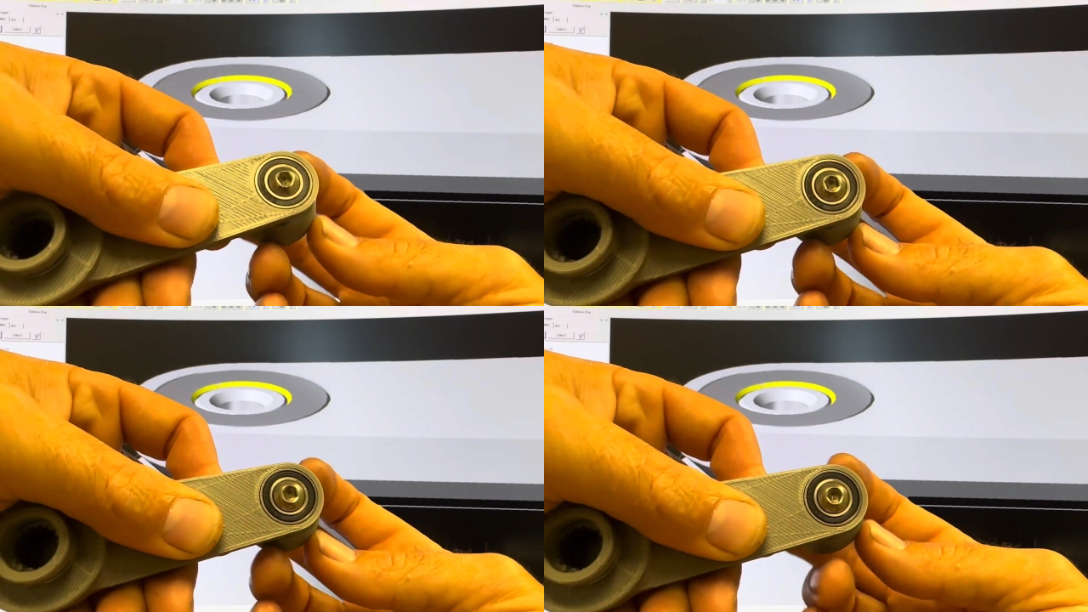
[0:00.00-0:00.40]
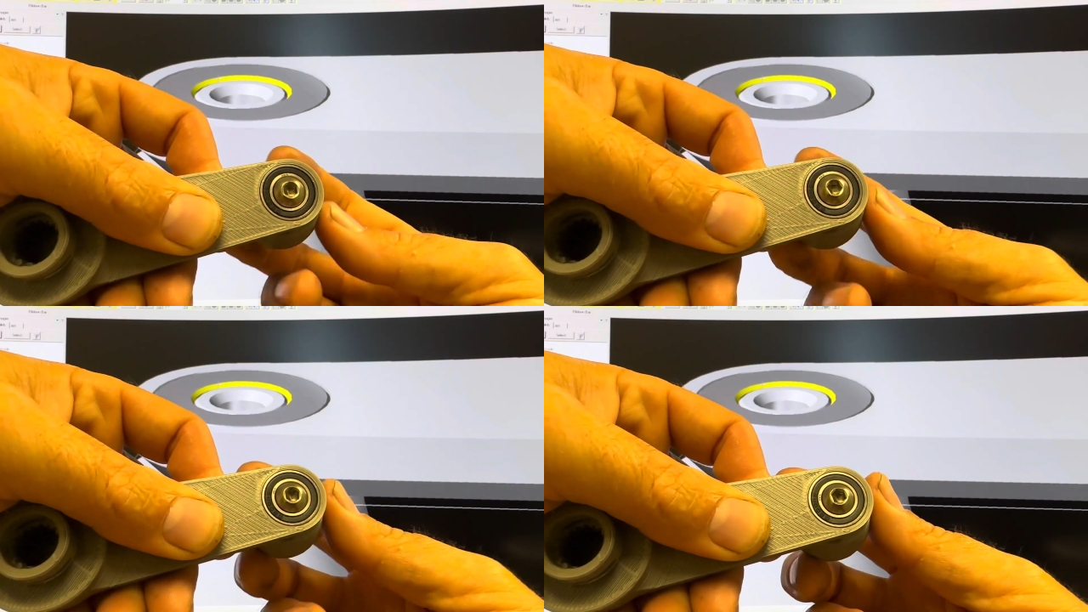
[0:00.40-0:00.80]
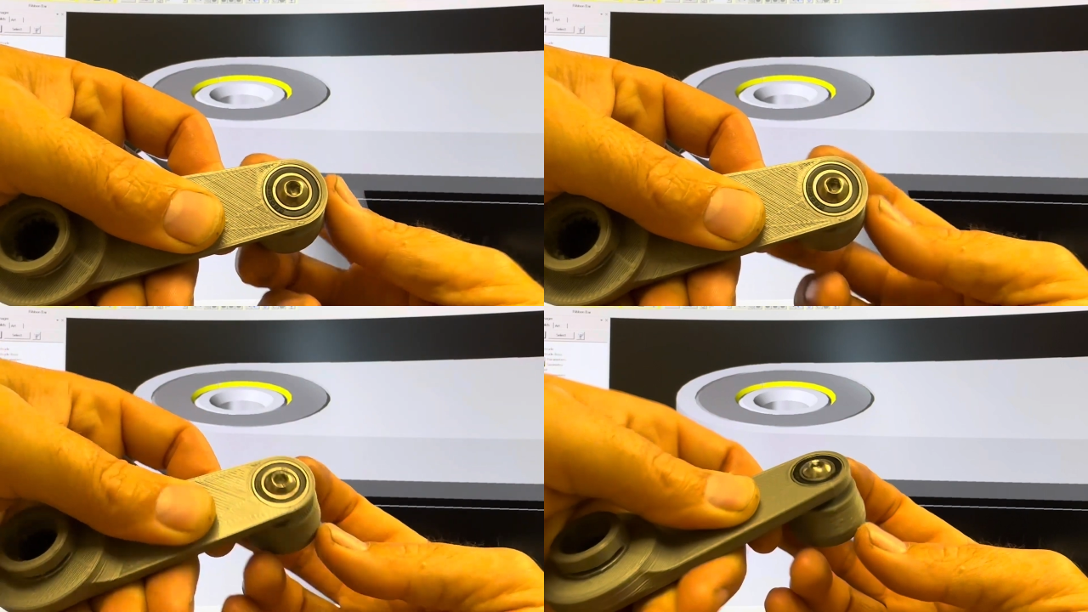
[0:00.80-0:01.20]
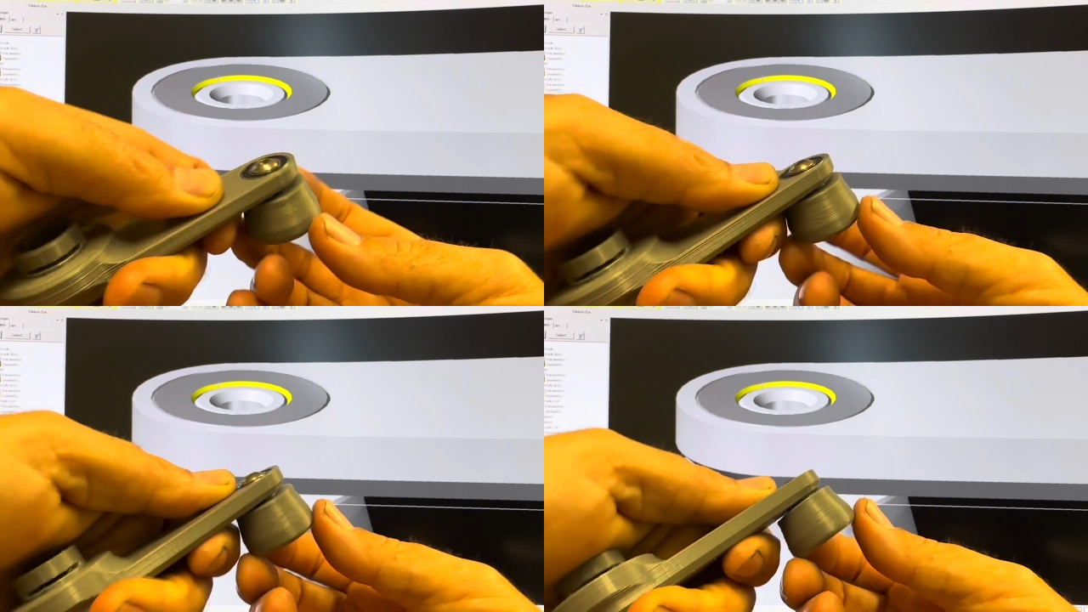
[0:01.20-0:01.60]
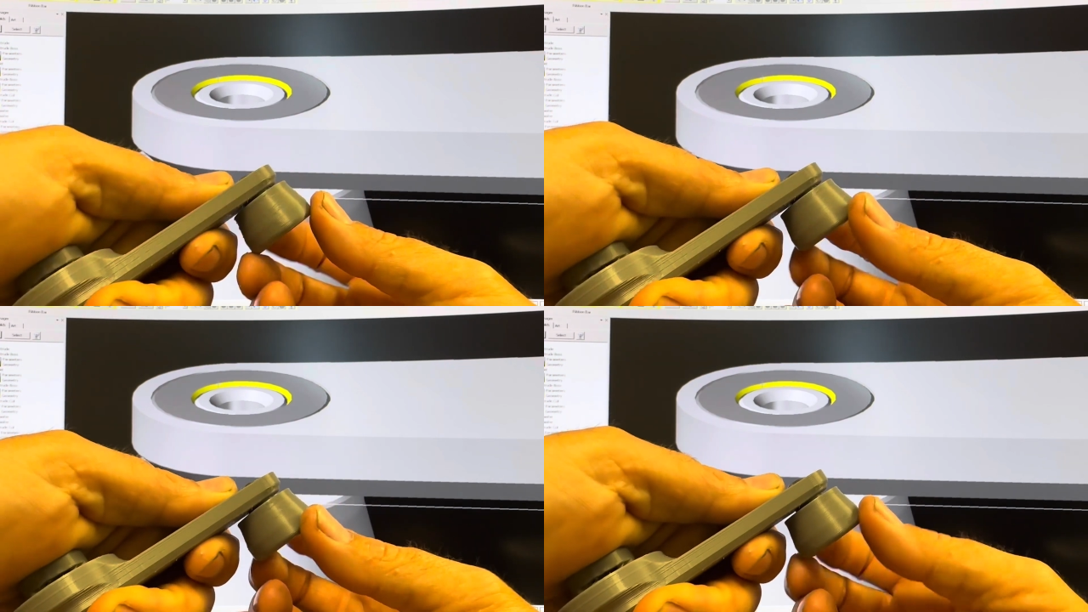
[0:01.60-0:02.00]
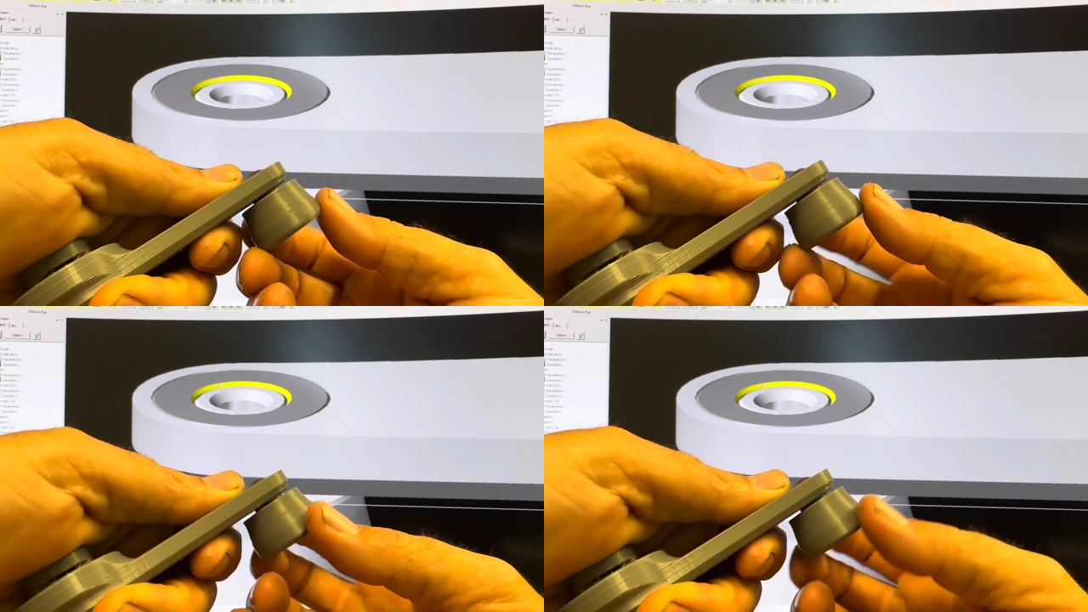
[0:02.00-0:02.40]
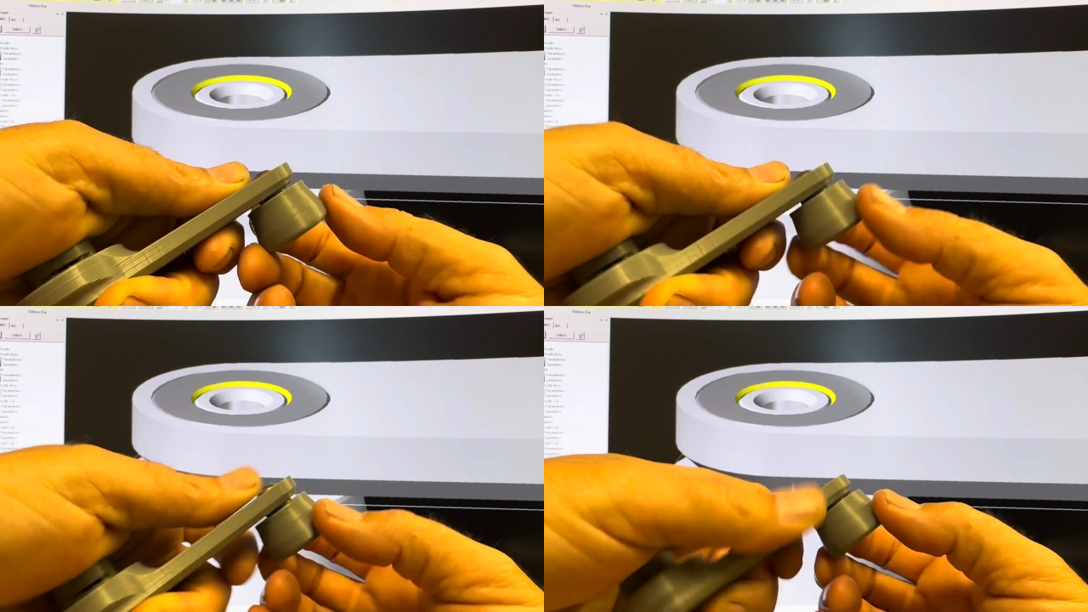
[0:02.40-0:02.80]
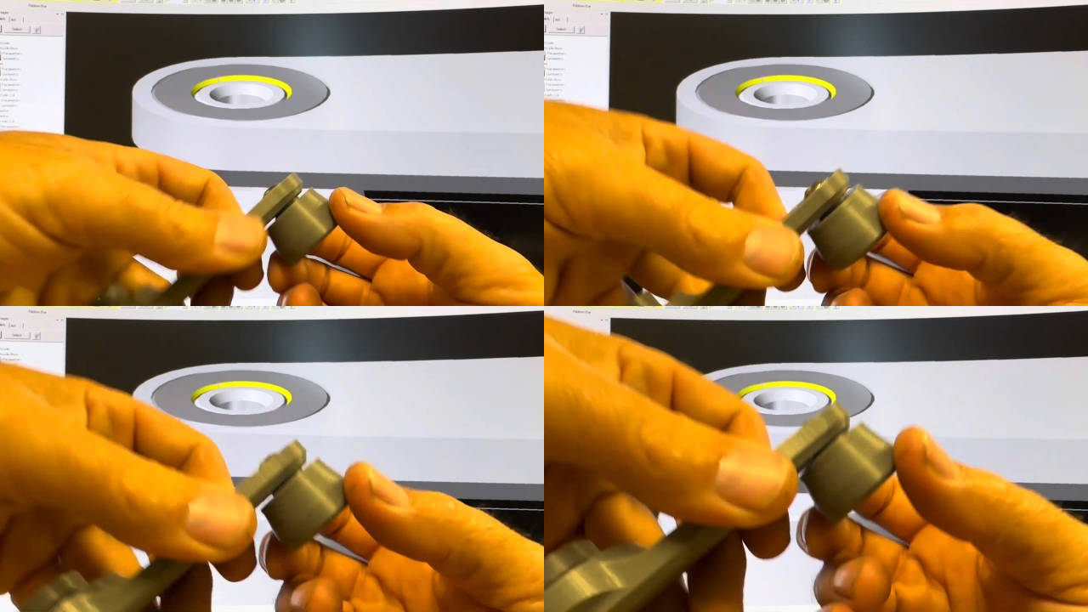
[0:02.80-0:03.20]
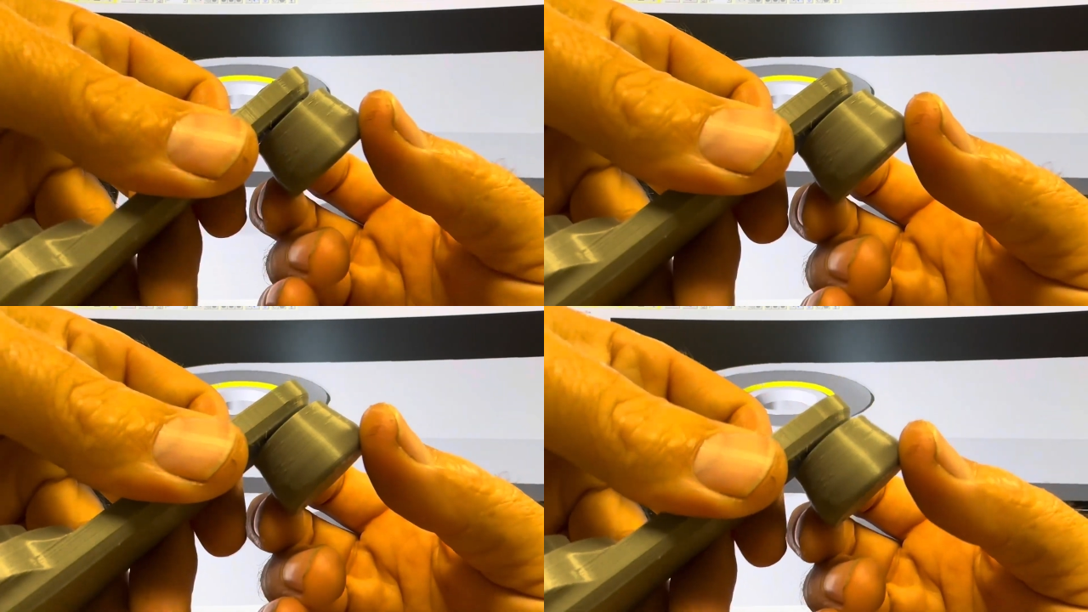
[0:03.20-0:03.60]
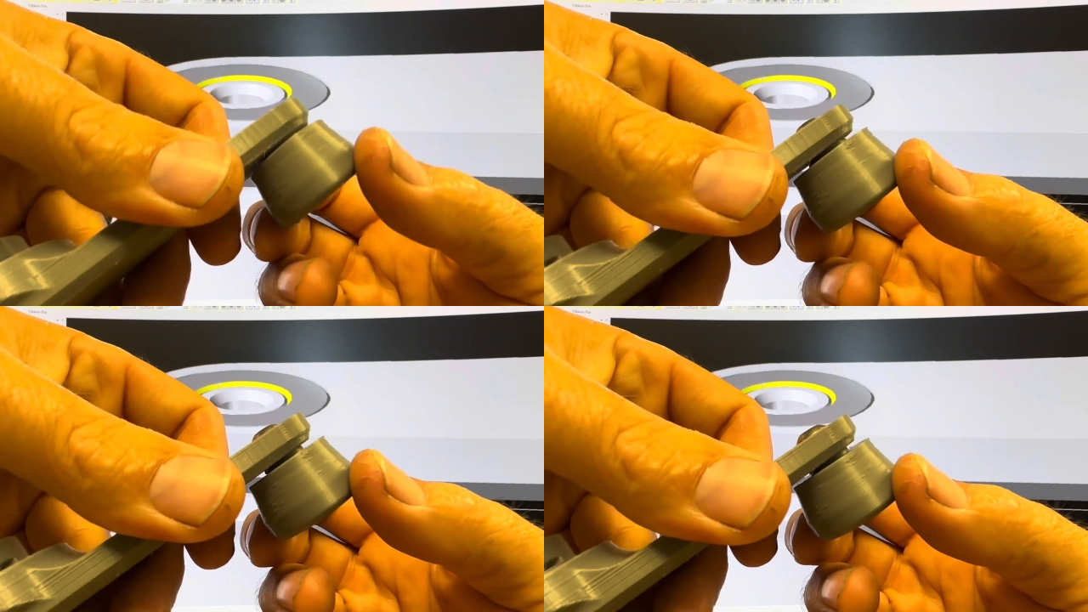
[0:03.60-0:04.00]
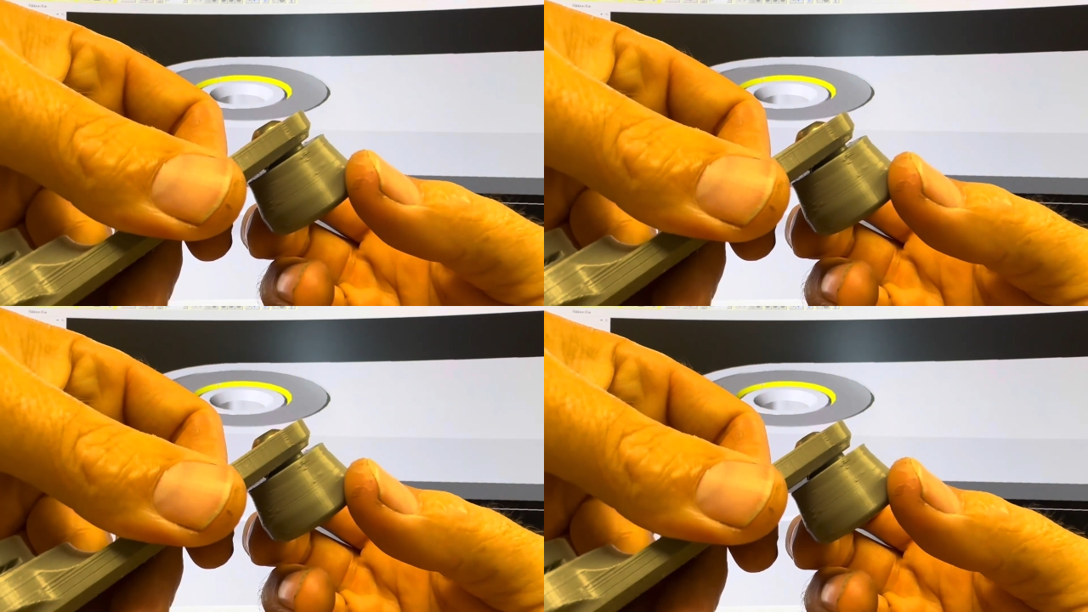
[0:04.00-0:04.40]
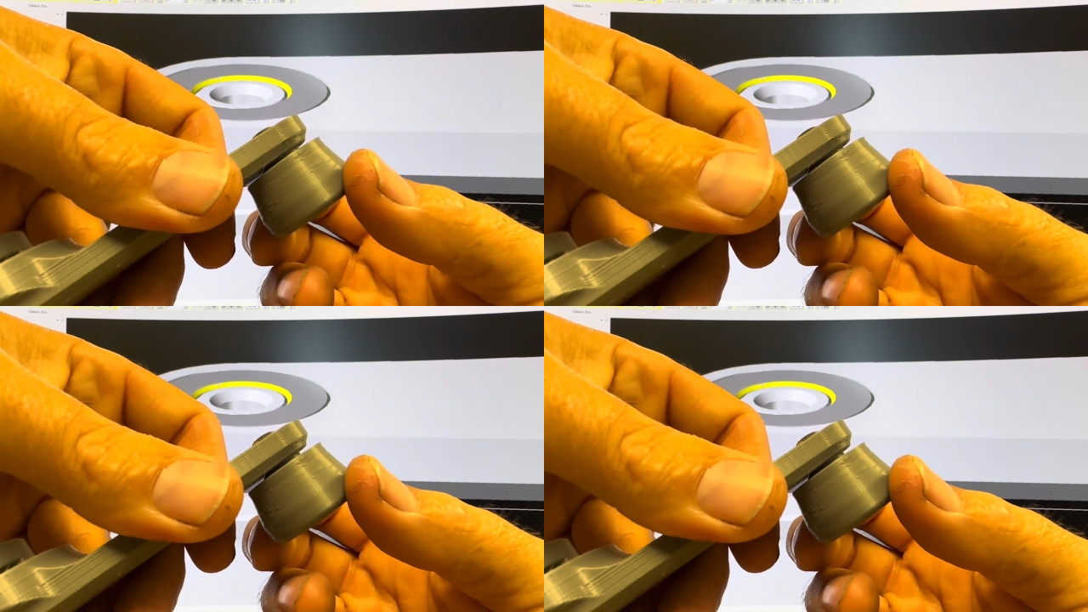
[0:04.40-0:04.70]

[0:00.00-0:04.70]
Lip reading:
(no speaker visible)